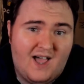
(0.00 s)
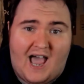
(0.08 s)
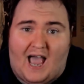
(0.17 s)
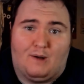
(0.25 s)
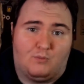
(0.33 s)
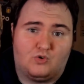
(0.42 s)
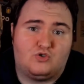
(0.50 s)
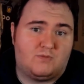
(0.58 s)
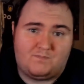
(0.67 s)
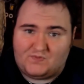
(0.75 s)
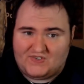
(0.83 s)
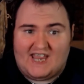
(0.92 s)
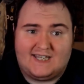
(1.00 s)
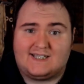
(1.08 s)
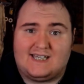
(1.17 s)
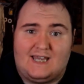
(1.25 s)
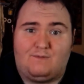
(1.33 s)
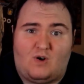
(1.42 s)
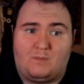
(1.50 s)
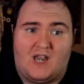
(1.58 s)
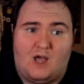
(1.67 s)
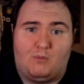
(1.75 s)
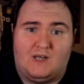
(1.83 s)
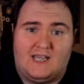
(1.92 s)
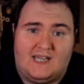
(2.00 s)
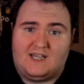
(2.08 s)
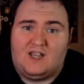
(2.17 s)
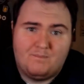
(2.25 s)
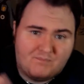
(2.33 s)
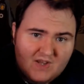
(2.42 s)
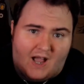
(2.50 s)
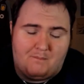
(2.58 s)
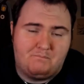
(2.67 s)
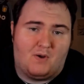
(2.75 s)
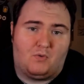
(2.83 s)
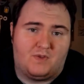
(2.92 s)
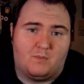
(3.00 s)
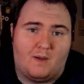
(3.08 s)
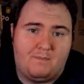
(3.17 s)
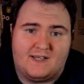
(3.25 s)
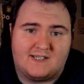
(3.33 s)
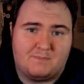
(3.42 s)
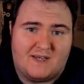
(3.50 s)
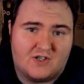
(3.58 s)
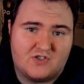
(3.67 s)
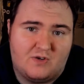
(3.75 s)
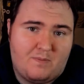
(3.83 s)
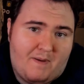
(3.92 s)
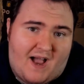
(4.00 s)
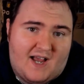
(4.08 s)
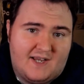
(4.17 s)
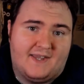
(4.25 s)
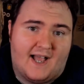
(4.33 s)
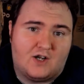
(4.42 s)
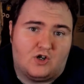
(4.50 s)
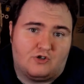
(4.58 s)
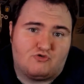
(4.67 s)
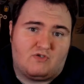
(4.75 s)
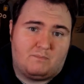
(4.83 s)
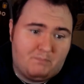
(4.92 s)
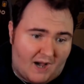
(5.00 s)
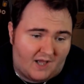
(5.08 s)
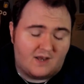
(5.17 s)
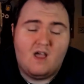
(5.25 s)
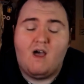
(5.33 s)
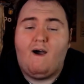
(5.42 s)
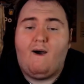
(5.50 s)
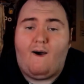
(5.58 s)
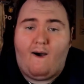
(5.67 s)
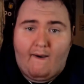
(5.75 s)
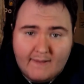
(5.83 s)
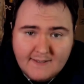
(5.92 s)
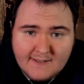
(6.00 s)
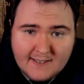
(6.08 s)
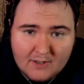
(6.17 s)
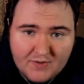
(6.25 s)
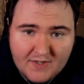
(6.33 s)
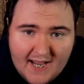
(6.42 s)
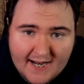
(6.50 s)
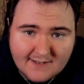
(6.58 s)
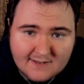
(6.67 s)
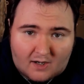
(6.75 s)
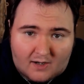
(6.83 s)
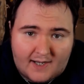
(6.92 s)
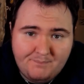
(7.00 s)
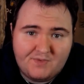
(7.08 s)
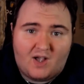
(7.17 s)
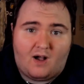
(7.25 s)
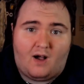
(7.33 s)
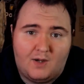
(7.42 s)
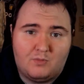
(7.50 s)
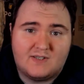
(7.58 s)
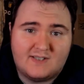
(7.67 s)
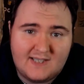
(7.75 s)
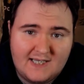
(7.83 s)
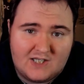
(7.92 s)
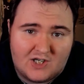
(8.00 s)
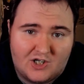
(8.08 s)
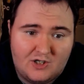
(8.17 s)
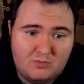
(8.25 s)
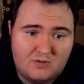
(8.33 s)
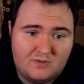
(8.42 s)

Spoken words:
And we'll take a team from a lower league and build them up into being a superpower in that country. But until the next time, I will see you